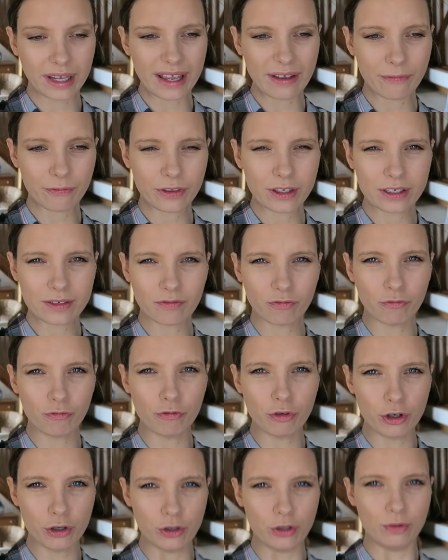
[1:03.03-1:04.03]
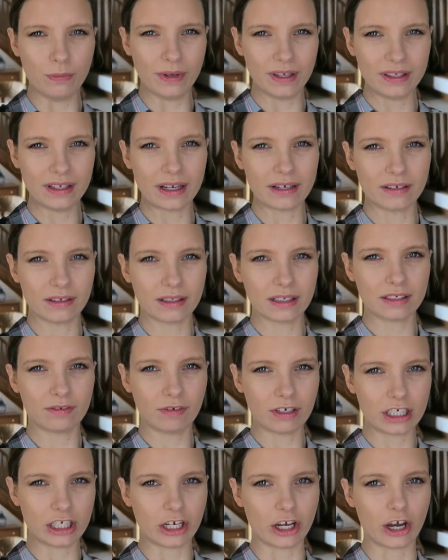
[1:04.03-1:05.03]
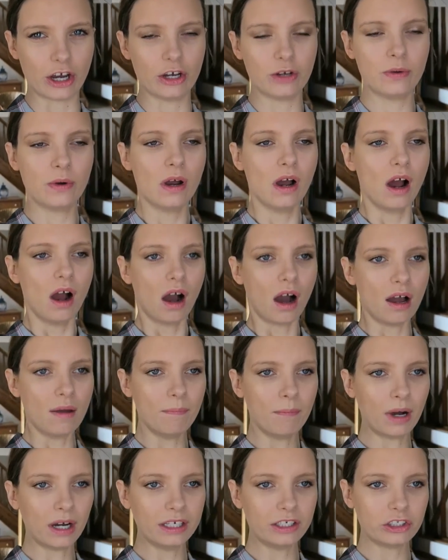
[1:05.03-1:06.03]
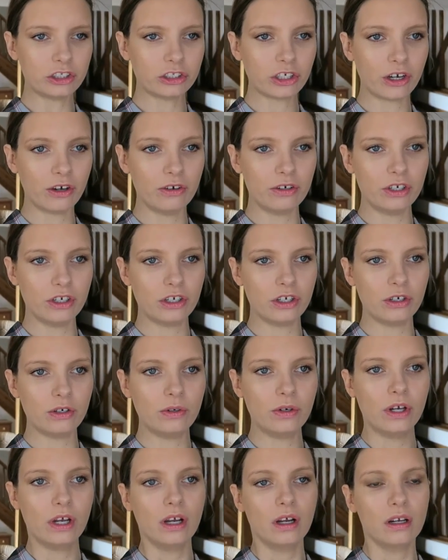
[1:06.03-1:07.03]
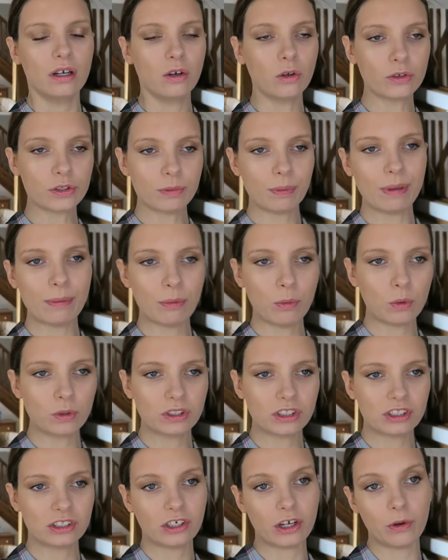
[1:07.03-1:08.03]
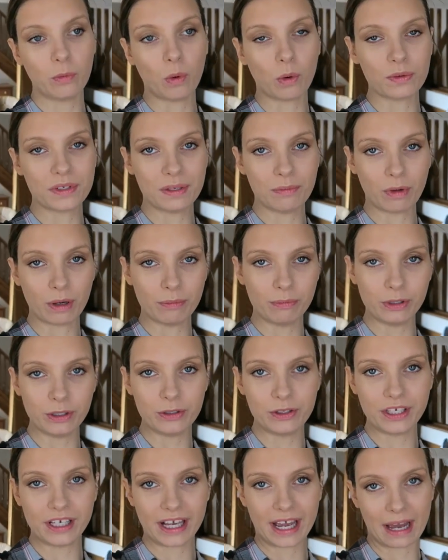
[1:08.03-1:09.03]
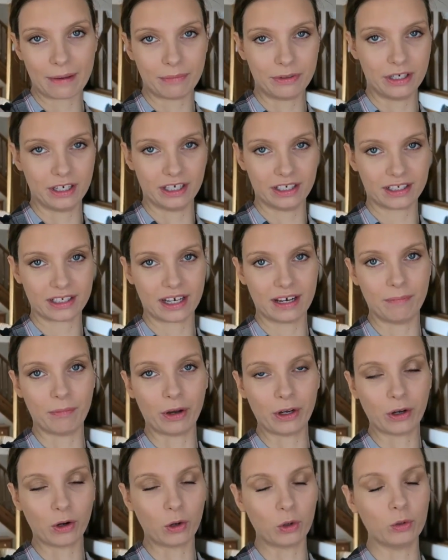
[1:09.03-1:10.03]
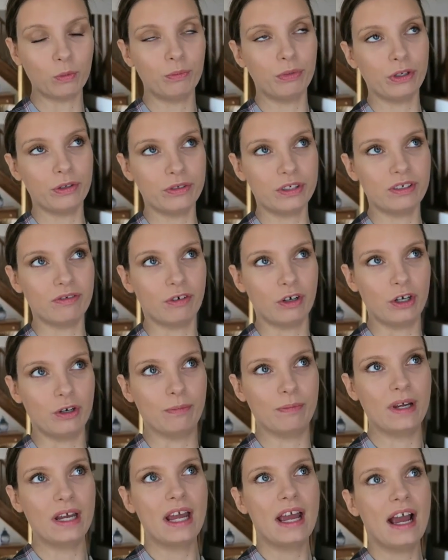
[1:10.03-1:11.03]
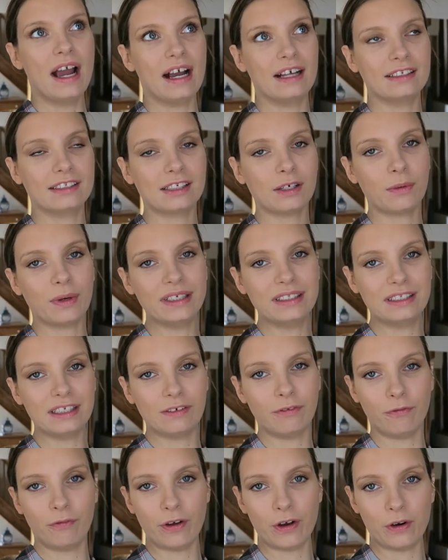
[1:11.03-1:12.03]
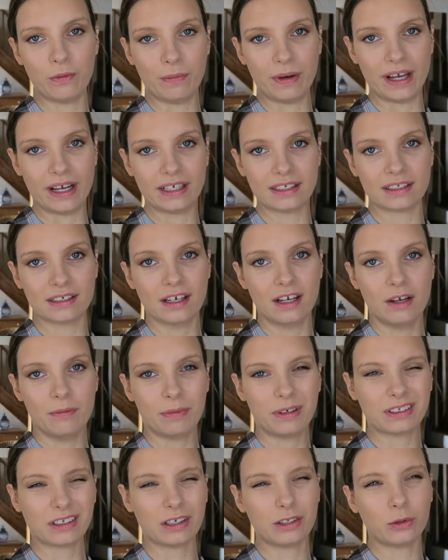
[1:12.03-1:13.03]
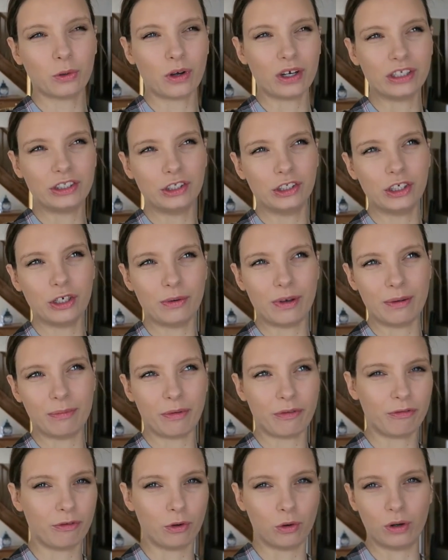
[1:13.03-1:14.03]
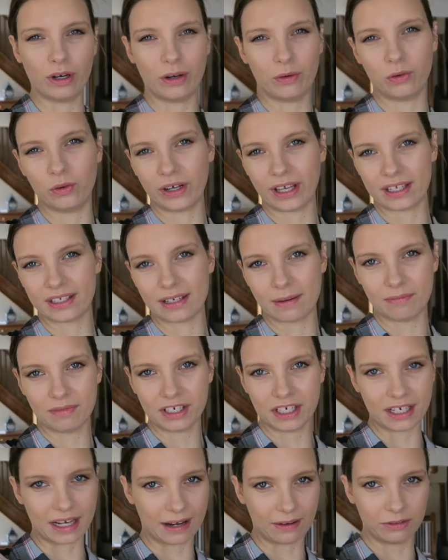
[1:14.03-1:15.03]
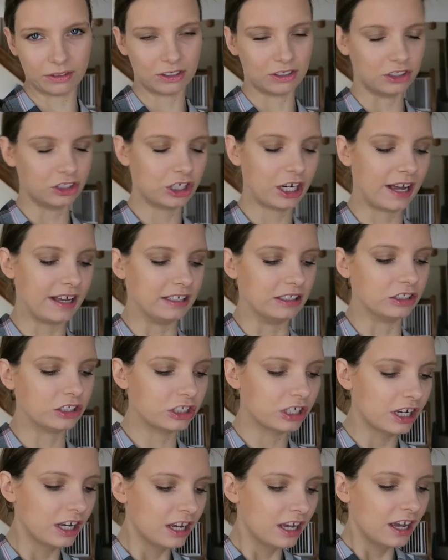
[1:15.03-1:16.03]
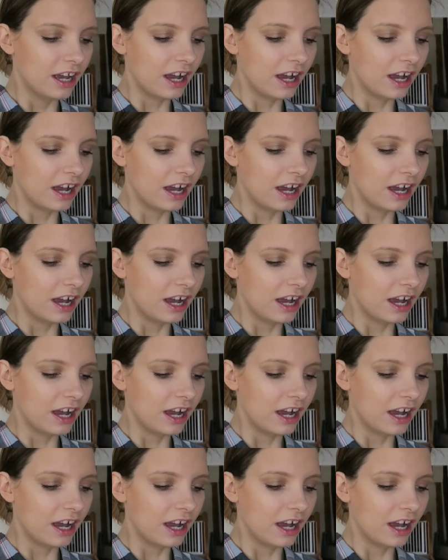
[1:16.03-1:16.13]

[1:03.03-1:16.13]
if there's room at the end of this video, I might show you. Lots of people wanted to know what was in my beauty cabinet in my old beauty room, and so I did film it because I thought I should do it before it all gets emptied out and changed.